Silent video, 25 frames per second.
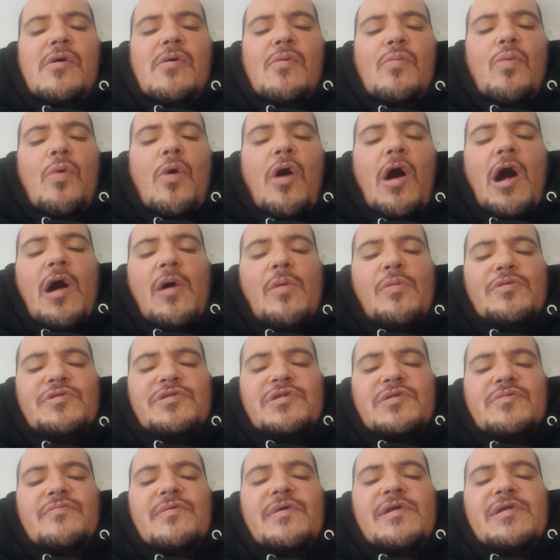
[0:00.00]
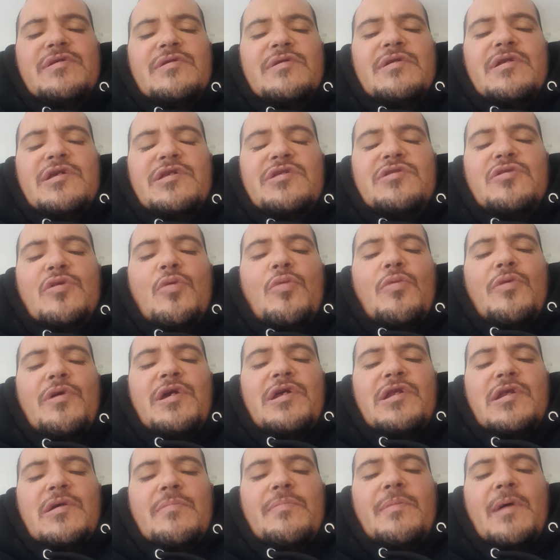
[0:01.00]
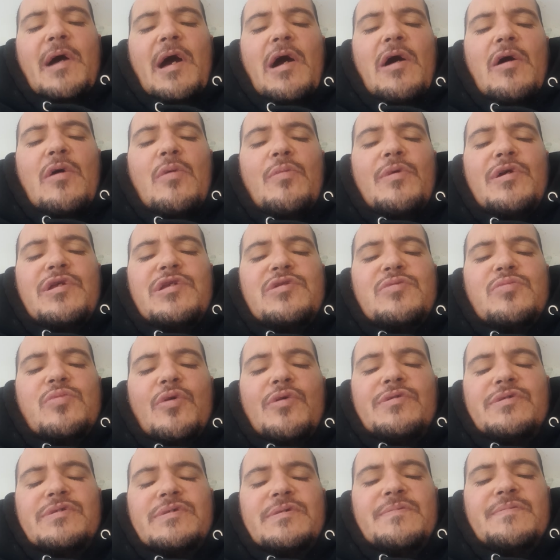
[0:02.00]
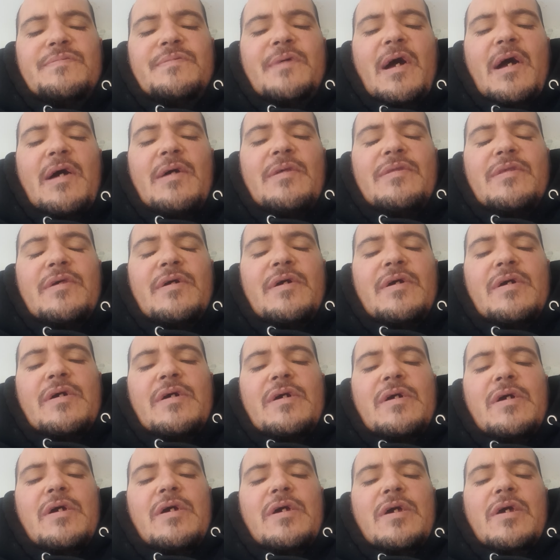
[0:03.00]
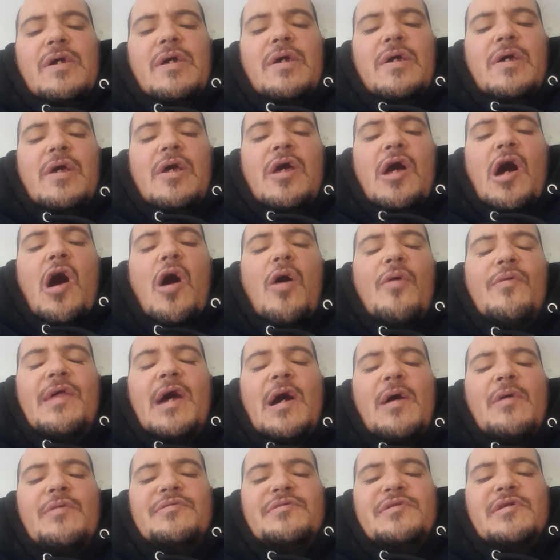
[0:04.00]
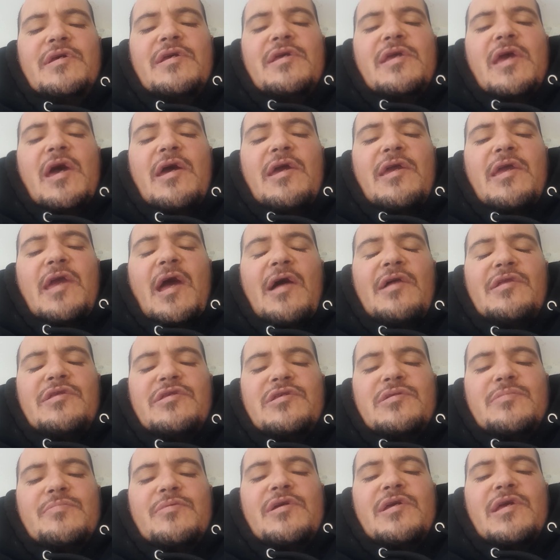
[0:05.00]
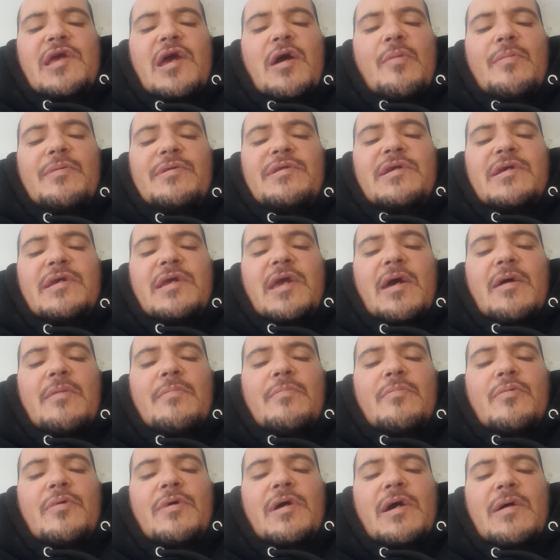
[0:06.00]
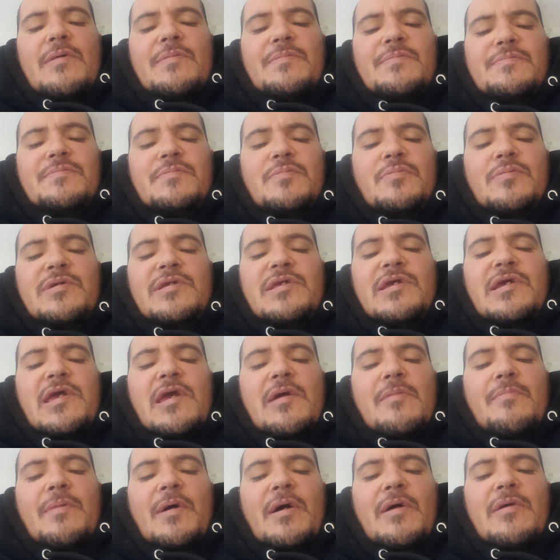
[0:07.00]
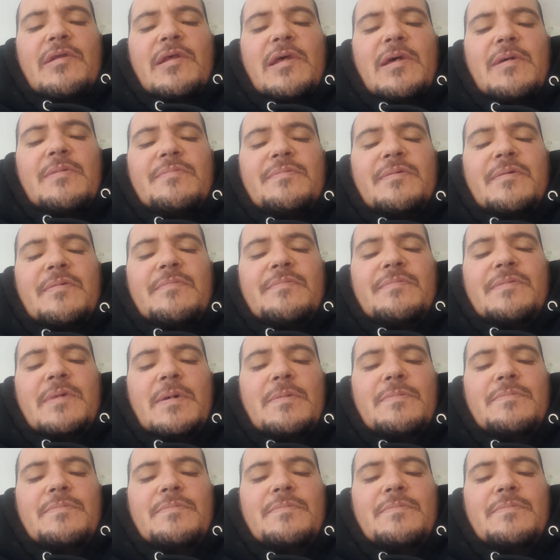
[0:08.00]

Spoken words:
what I was originally talking about, which was the fact that. Oh, that was it. Yeah, Canterbury. Yeah, we did get back there. Thank